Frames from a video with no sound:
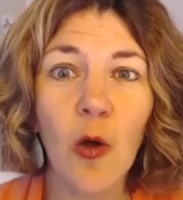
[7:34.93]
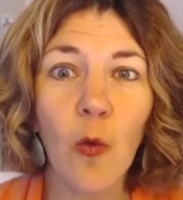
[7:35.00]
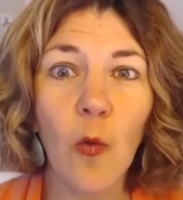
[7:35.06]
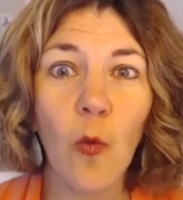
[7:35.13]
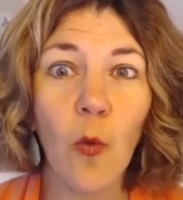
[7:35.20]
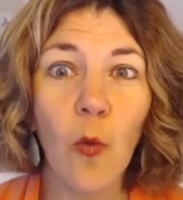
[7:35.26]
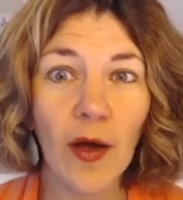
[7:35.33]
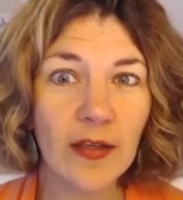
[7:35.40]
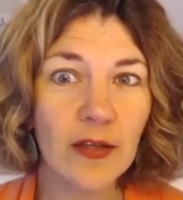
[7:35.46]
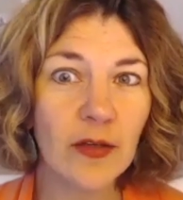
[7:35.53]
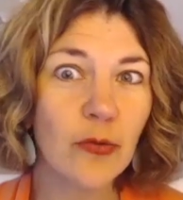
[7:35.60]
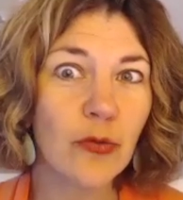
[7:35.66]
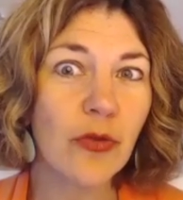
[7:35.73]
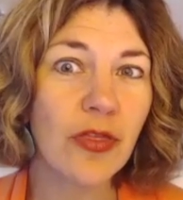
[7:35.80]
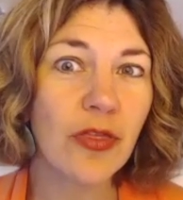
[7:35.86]
what
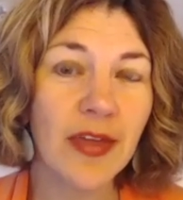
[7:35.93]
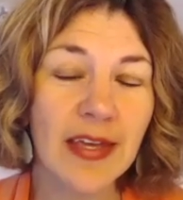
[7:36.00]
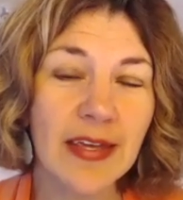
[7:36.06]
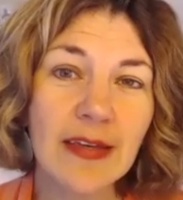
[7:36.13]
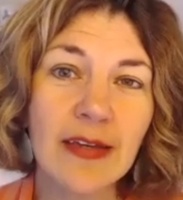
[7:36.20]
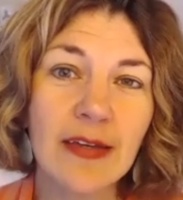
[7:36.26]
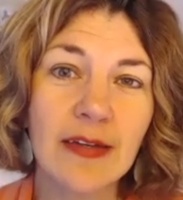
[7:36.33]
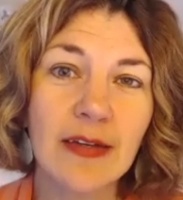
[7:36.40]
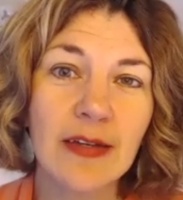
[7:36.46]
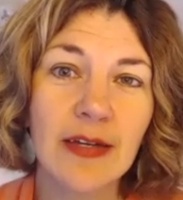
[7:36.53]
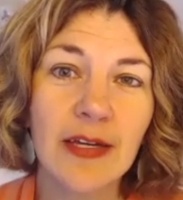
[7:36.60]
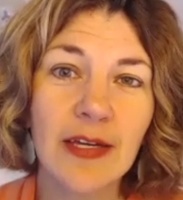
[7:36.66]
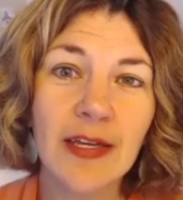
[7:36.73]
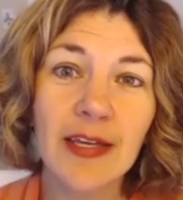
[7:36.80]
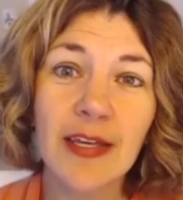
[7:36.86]
you think
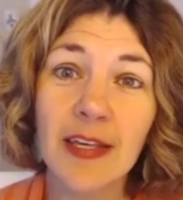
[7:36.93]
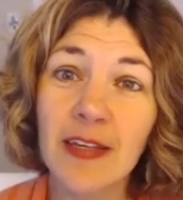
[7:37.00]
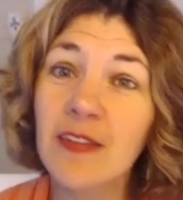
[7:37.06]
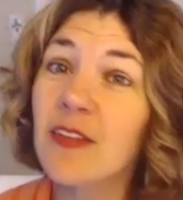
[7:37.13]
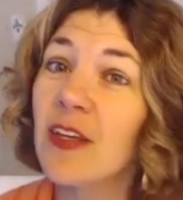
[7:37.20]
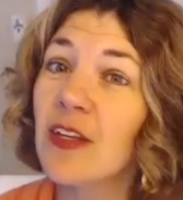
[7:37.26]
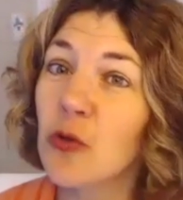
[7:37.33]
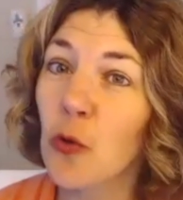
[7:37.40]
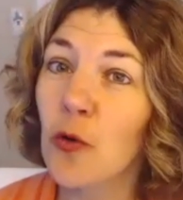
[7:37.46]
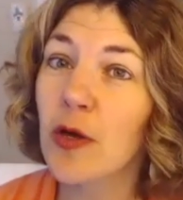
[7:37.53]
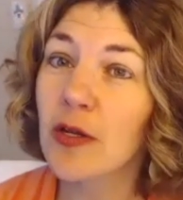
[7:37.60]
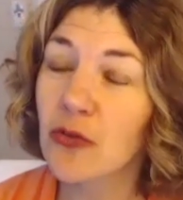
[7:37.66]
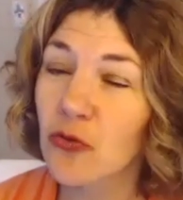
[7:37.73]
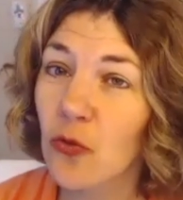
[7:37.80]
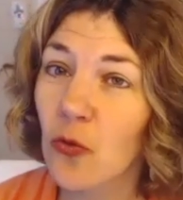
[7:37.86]
is in your
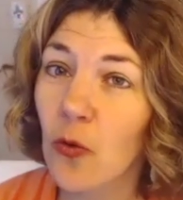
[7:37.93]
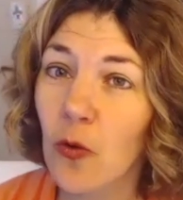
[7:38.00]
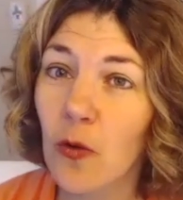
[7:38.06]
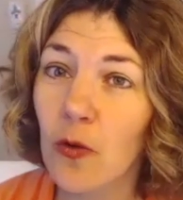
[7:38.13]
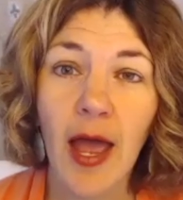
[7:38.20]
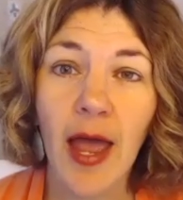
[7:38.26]
control.